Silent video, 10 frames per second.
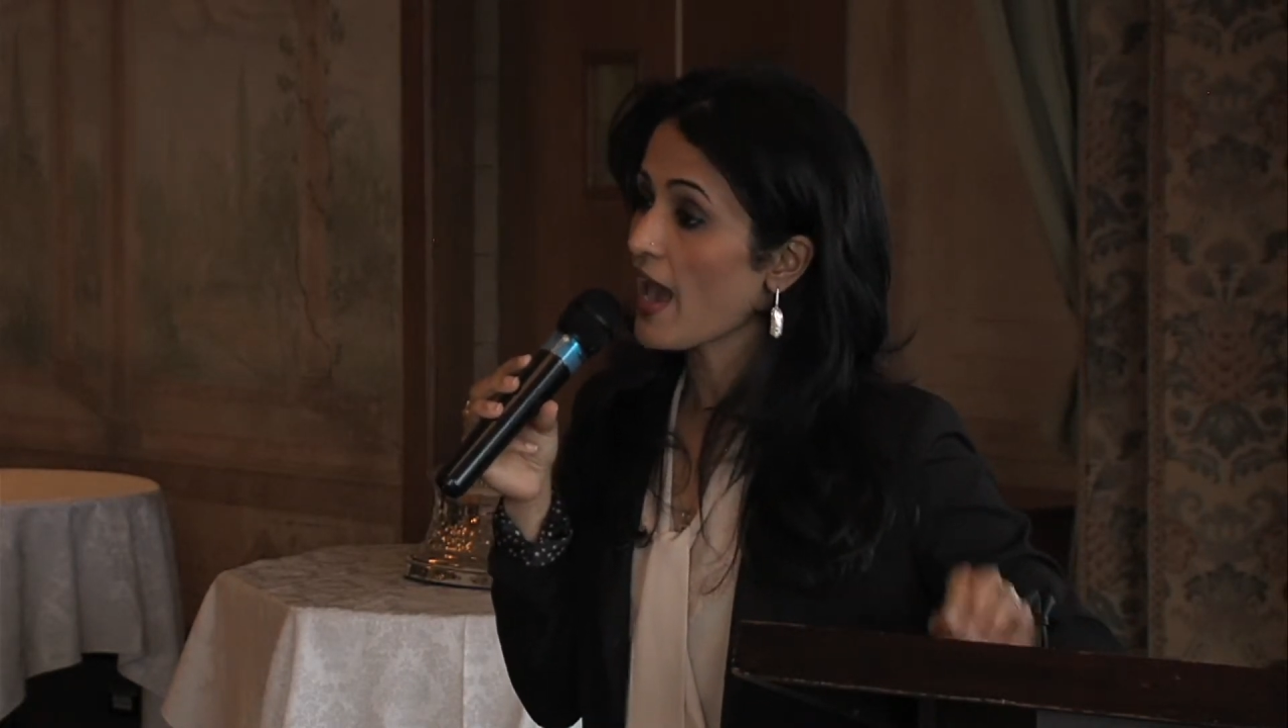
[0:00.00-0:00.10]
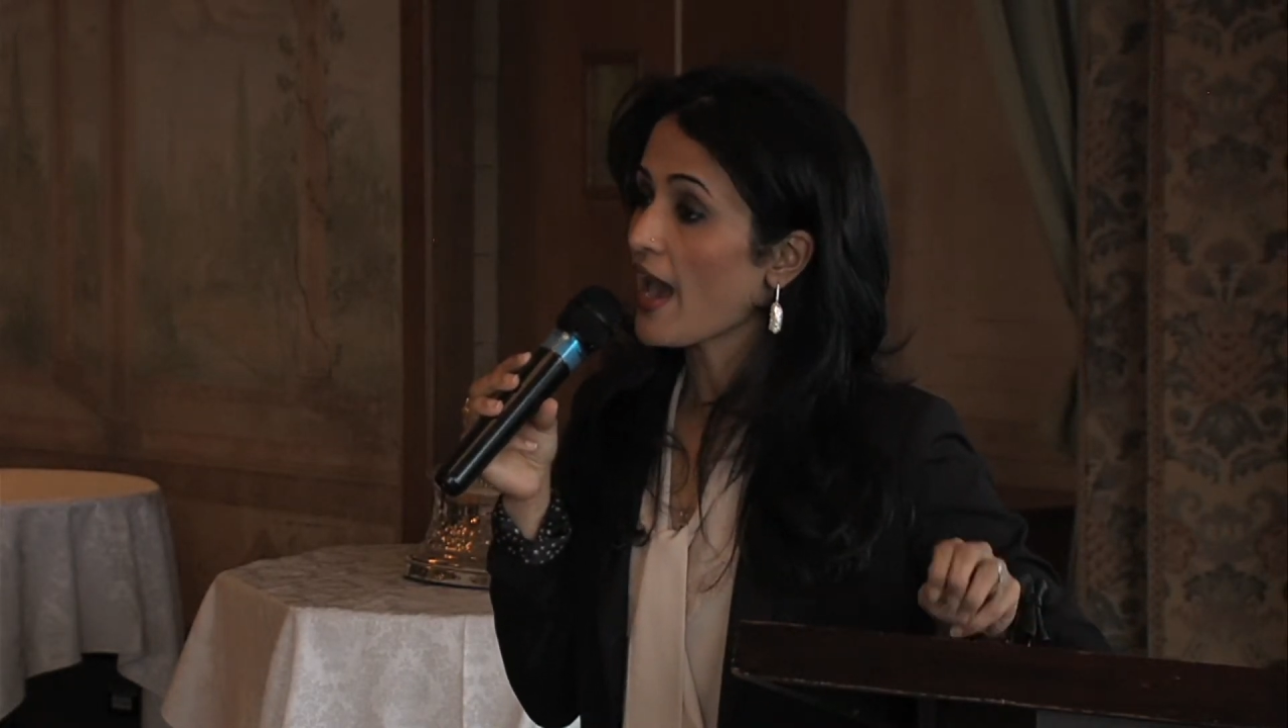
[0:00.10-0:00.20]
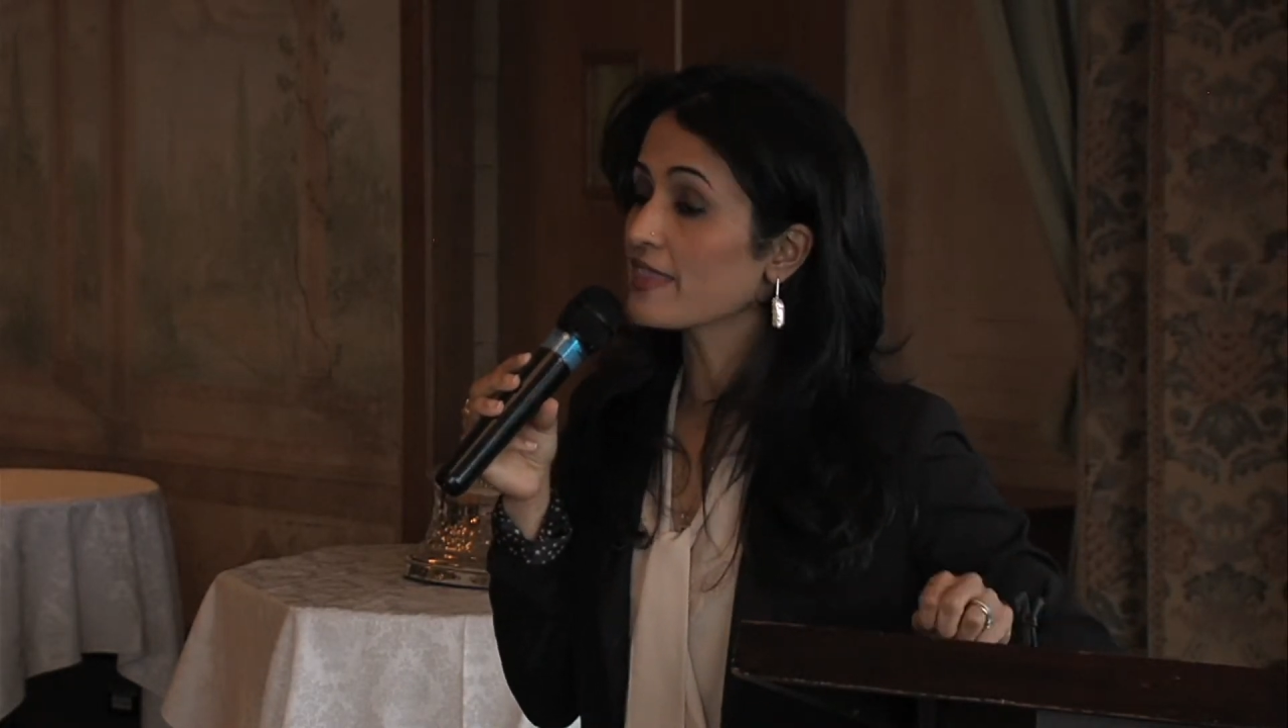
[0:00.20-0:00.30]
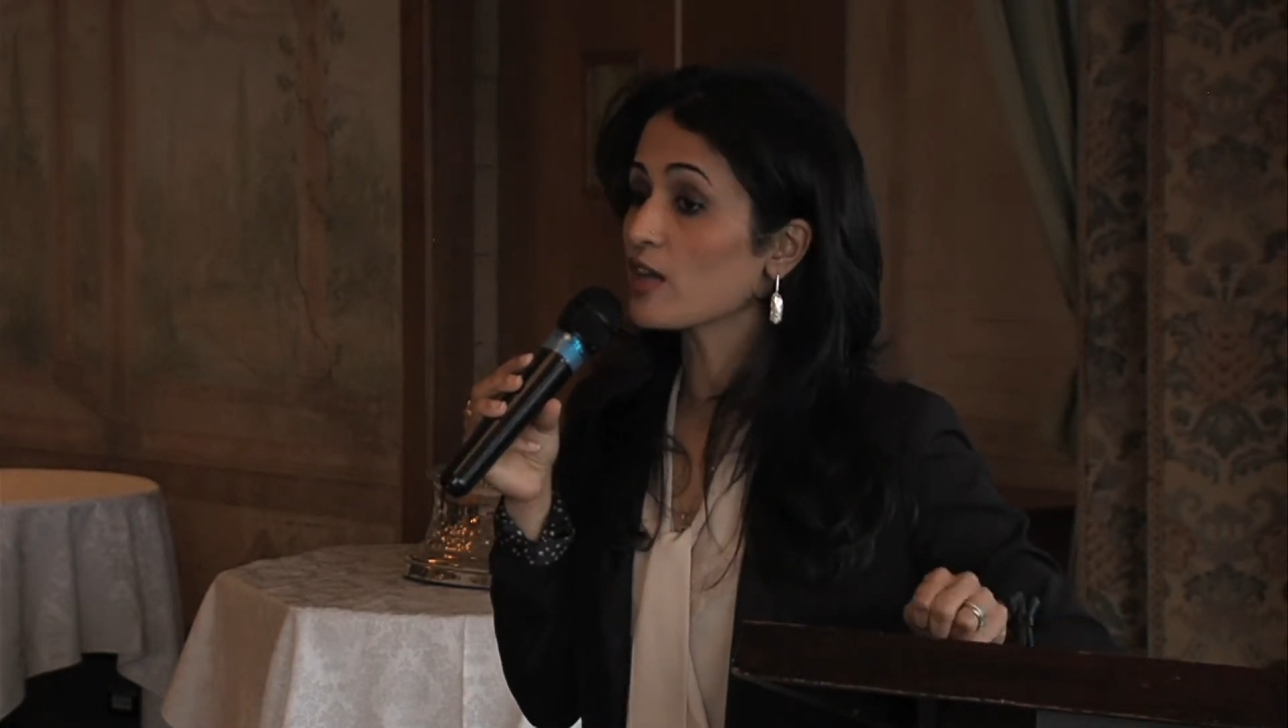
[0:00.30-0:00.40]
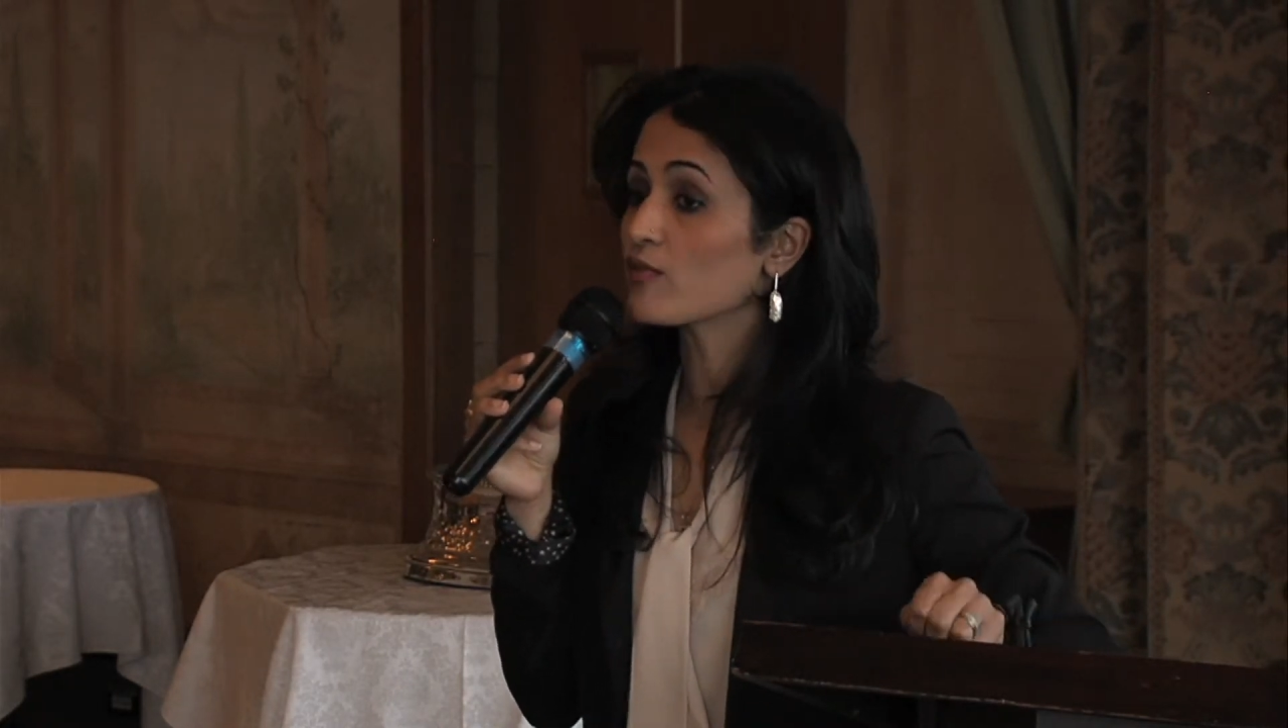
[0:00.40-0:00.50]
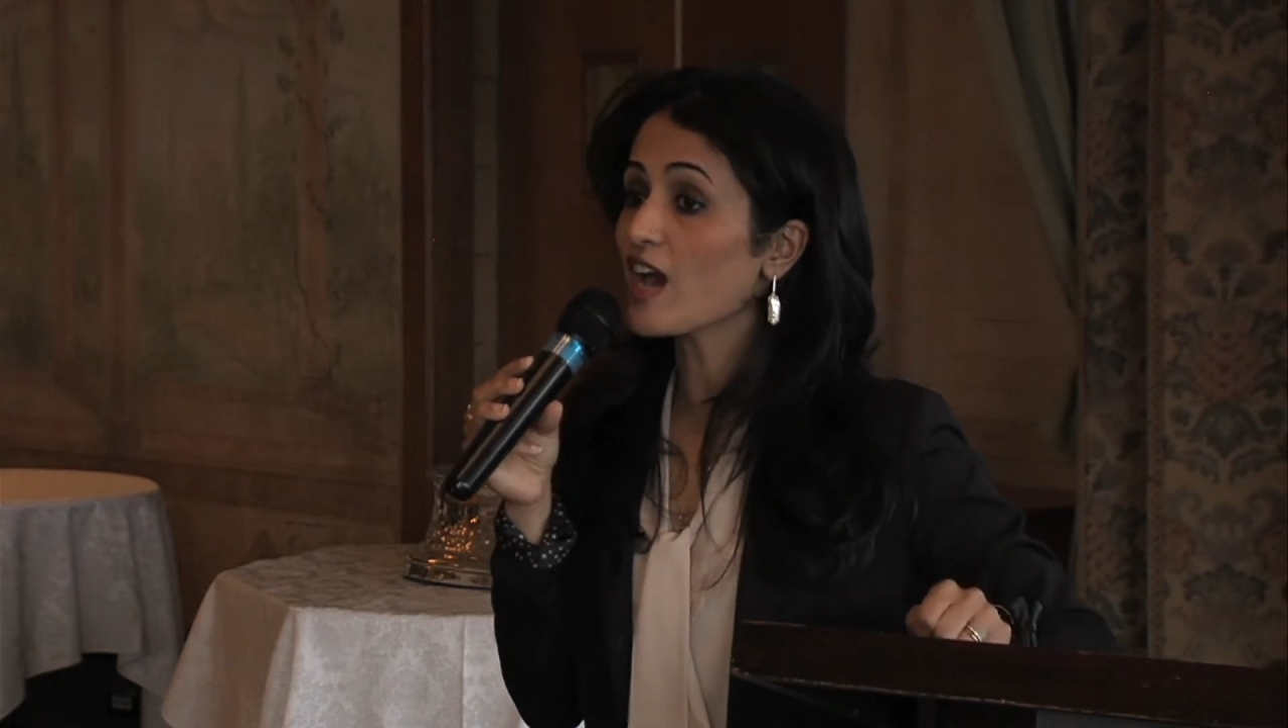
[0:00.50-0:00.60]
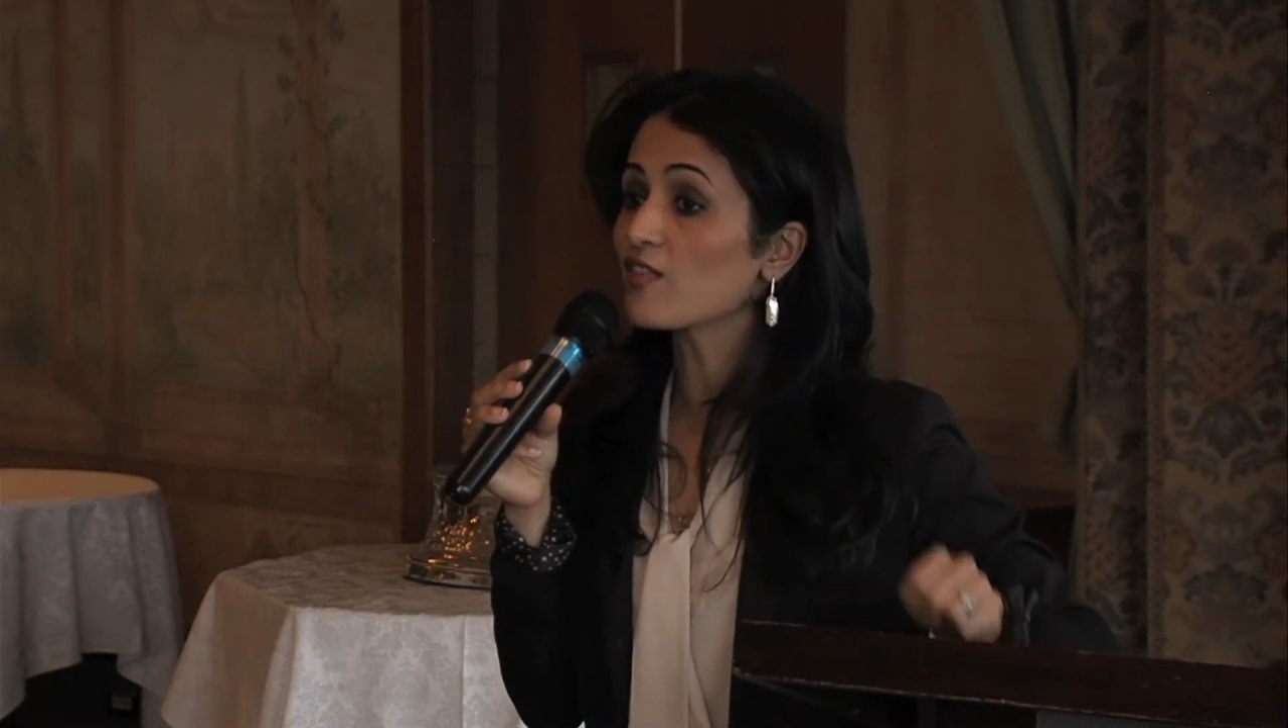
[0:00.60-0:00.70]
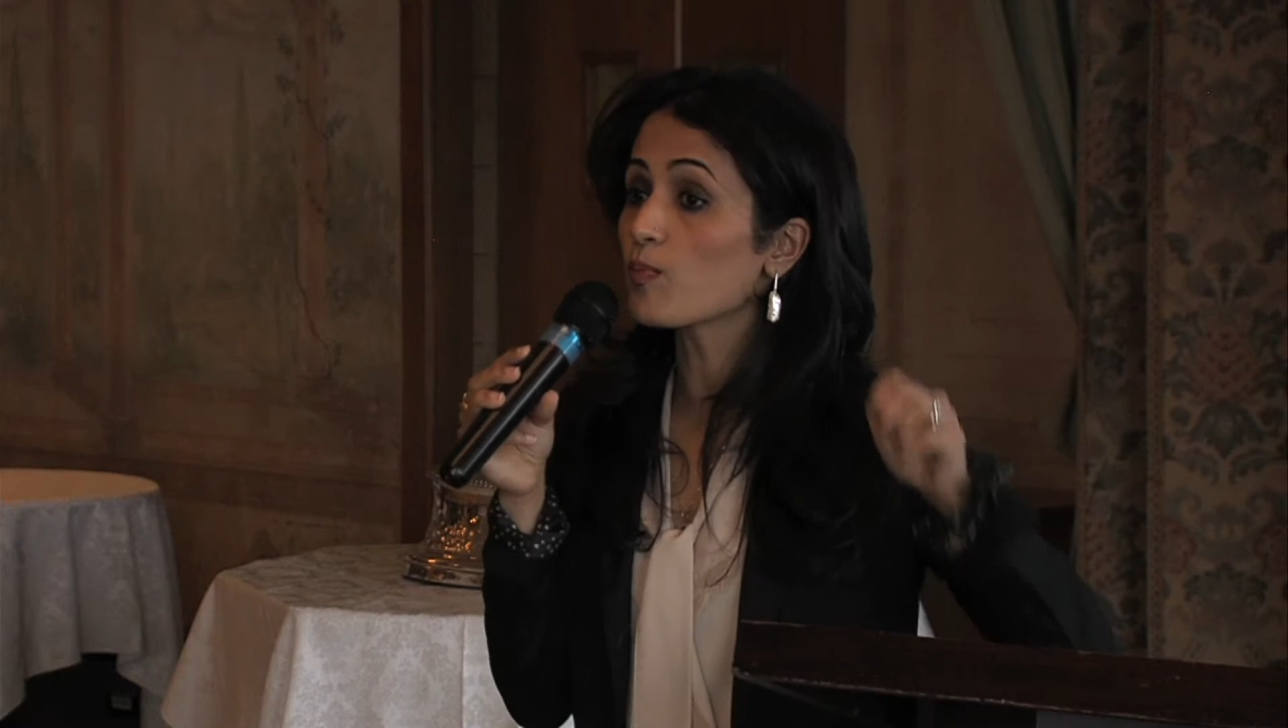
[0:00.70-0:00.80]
and then we have a